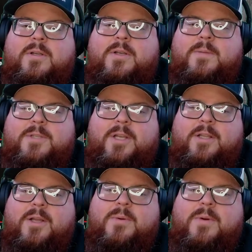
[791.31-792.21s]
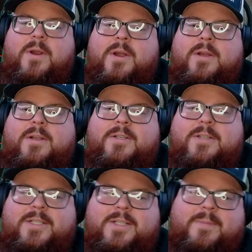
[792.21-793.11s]
Come say hello. Till
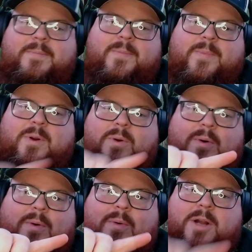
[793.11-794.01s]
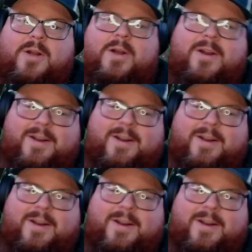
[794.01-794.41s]
next time, rock on.